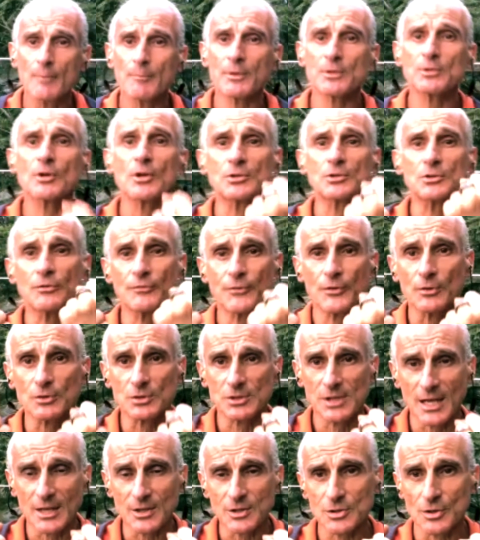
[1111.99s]
but not to feel
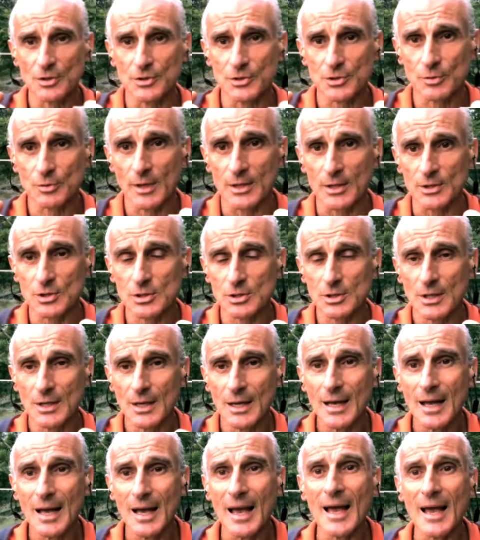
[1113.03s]
tense or stretched.
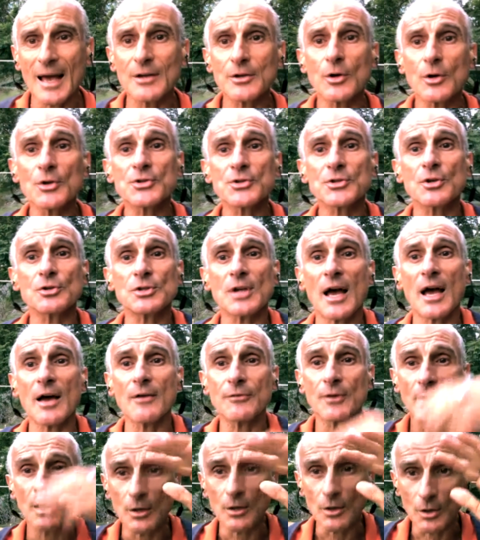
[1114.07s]
And also to
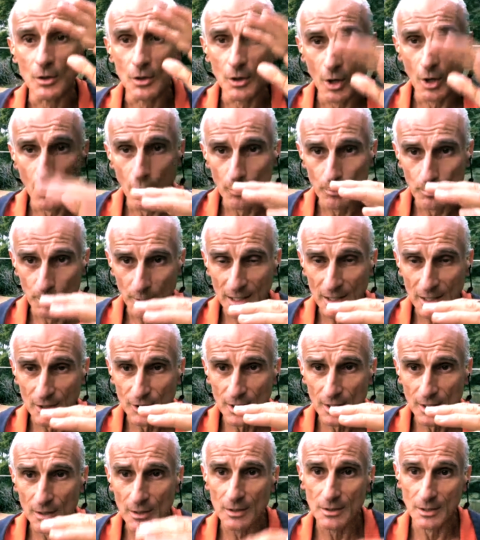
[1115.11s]
have low
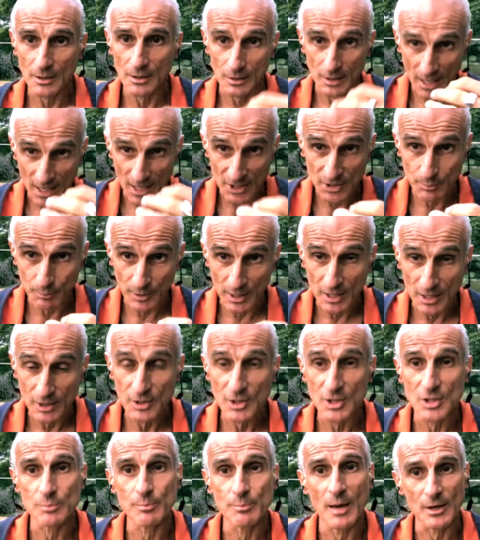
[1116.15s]
breathing. Less
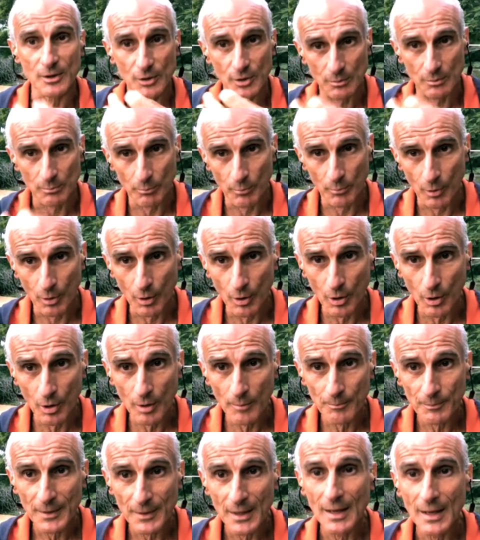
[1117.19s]
breathing is better than
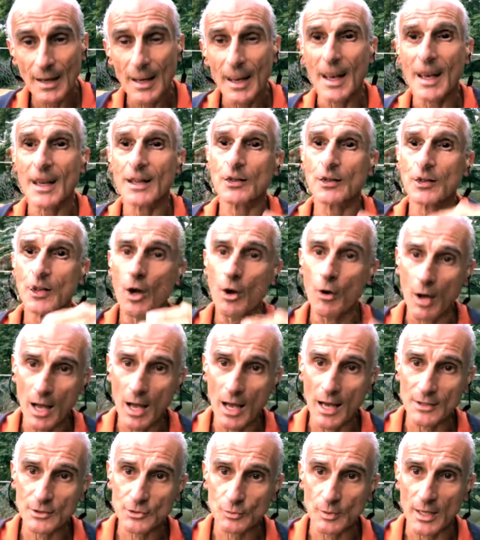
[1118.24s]
more, and low
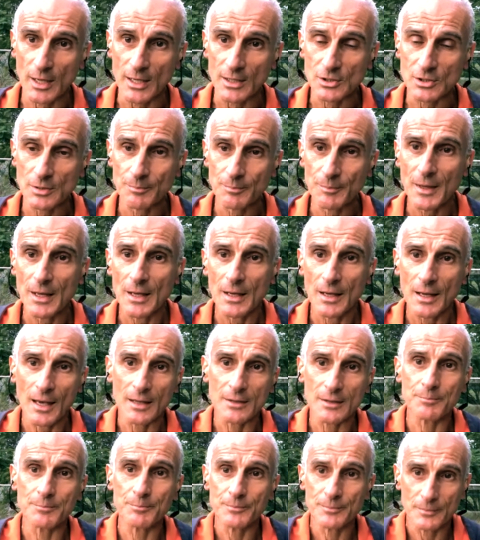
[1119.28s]
heart rate.
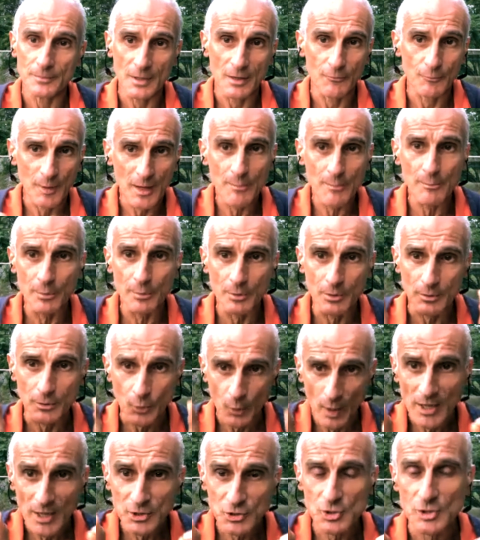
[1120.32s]
And if people
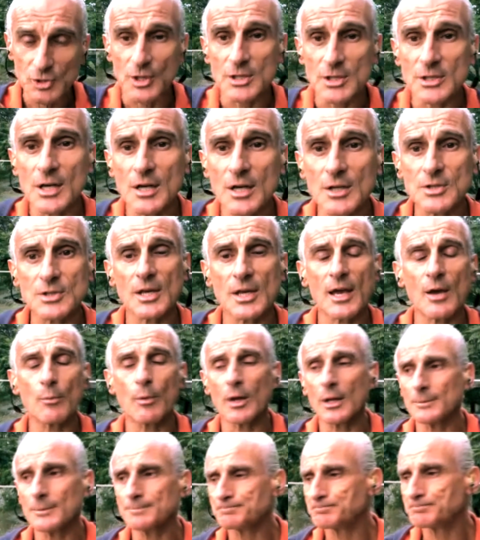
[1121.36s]
question this, I'll say,
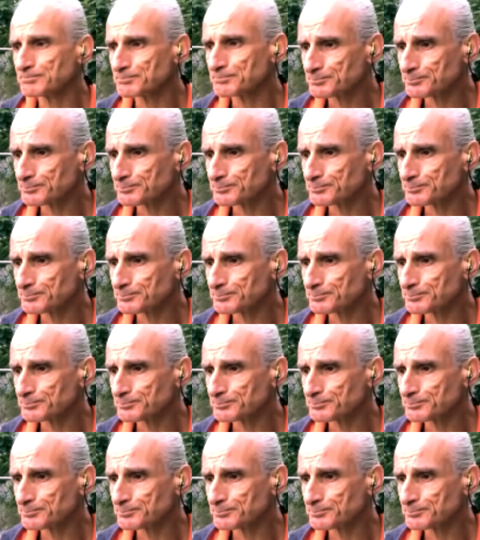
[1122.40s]
well,